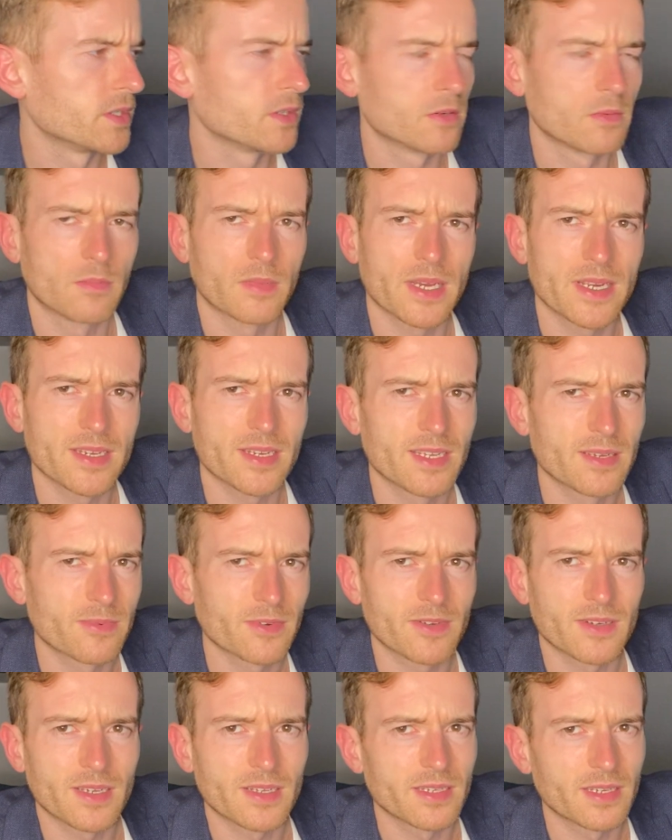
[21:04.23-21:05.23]
you know, my
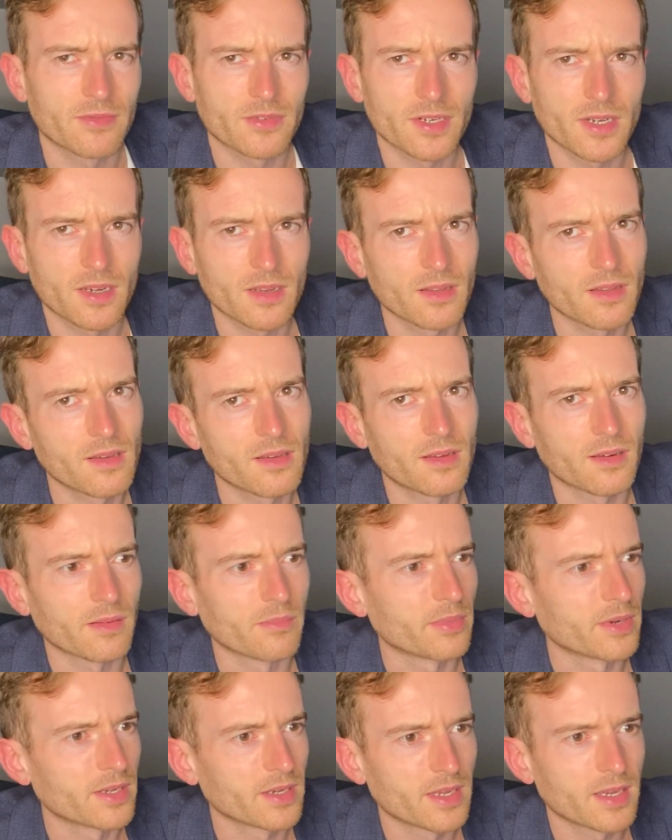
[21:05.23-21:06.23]
neighbor and I never got along,
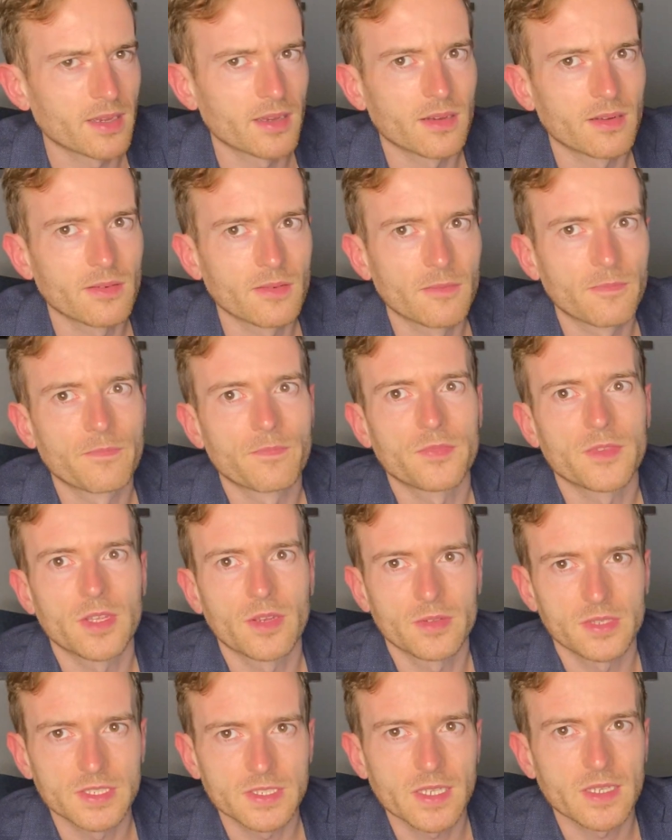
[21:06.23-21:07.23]
but now, you
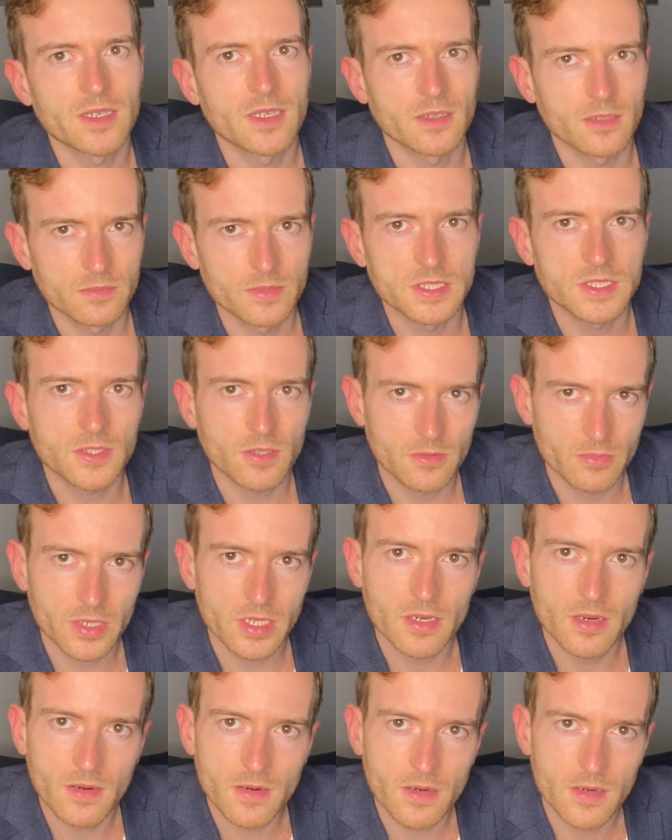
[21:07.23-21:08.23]
know, he's had to help me start my
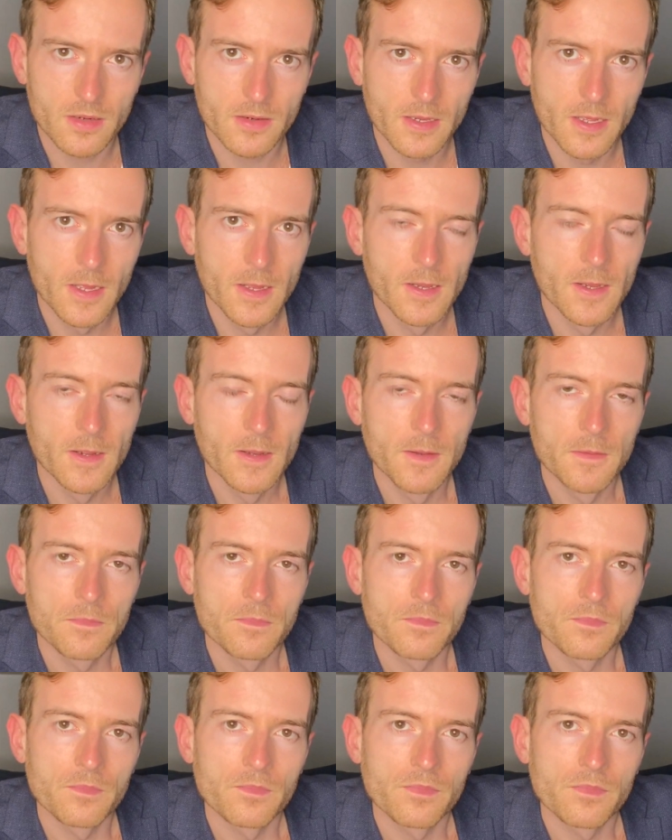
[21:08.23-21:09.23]
car.
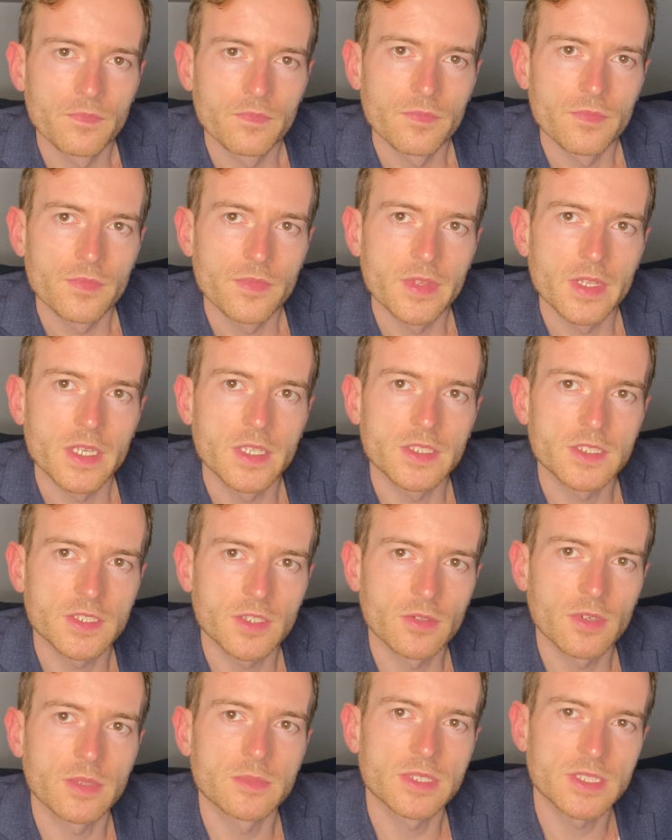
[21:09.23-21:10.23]
And
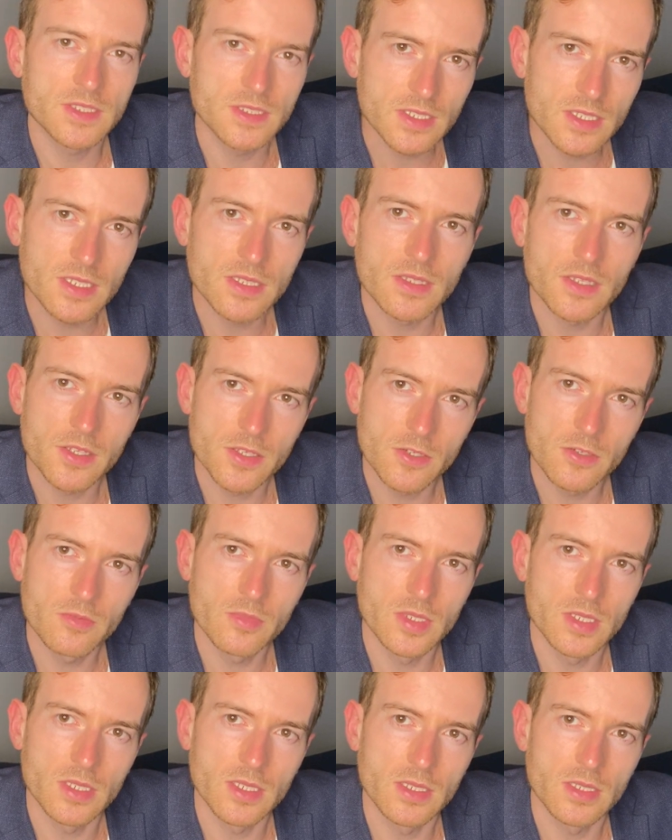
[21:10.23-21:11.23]
so I'm seeing the
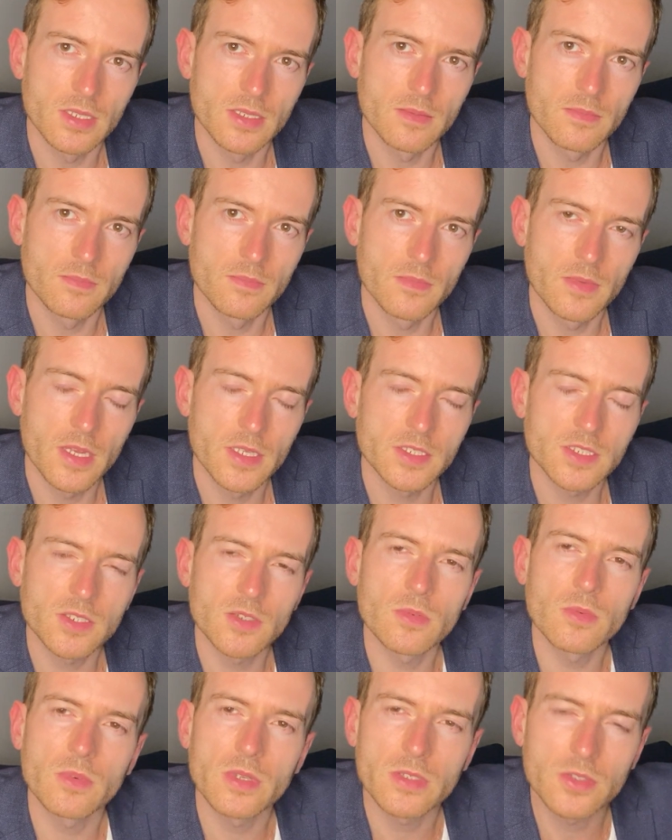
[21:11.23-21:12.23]
human in him. And
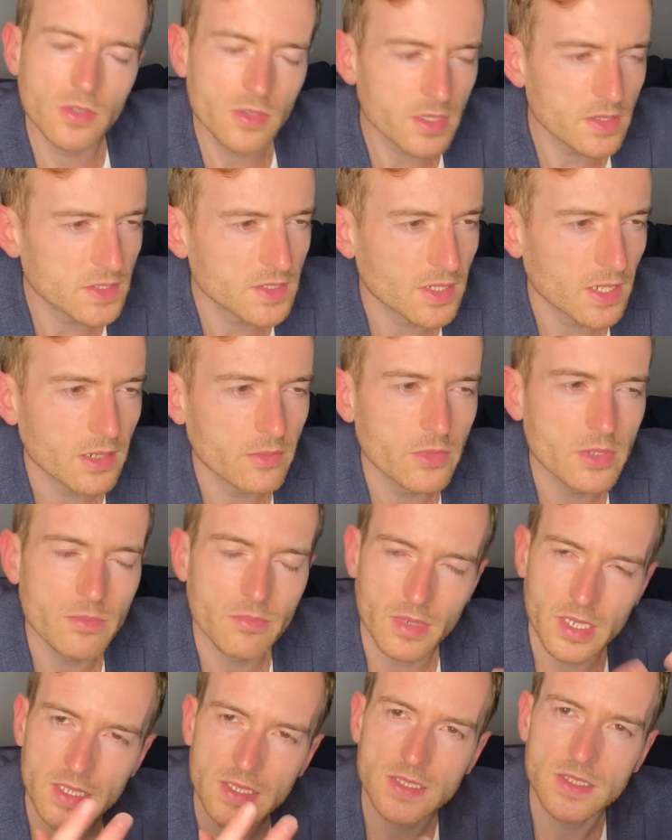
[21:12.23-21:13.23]
so during this time, we
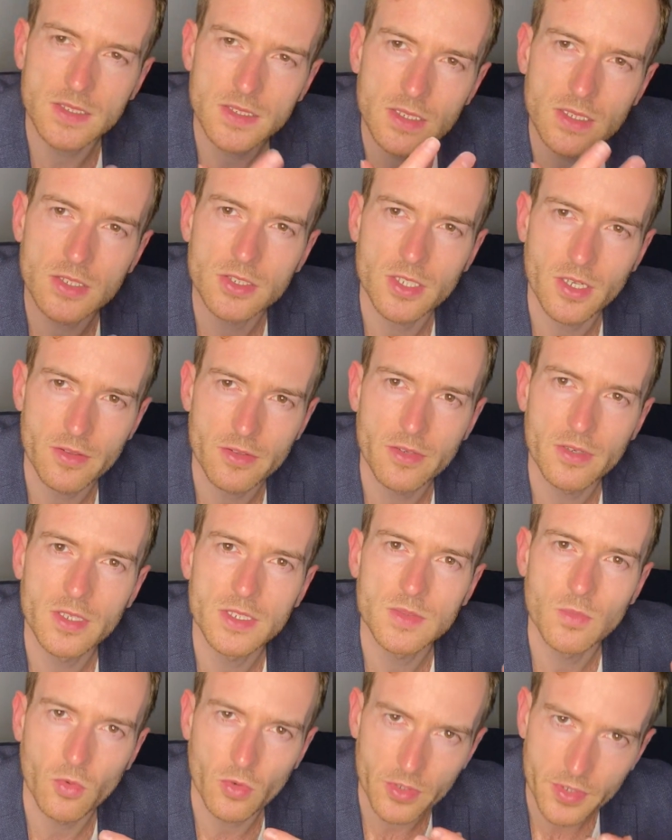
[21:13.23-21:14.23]
might see each other
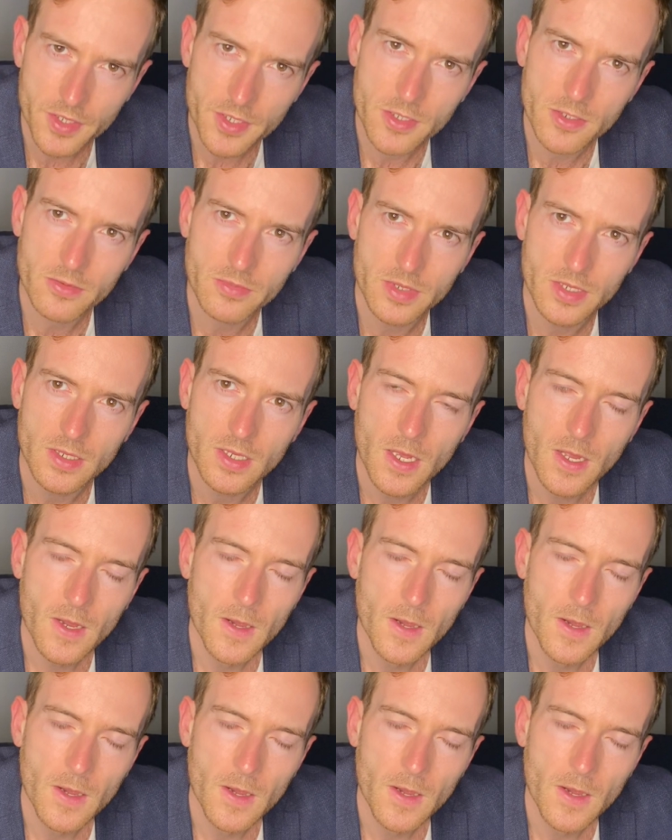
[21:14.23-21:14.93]
as more human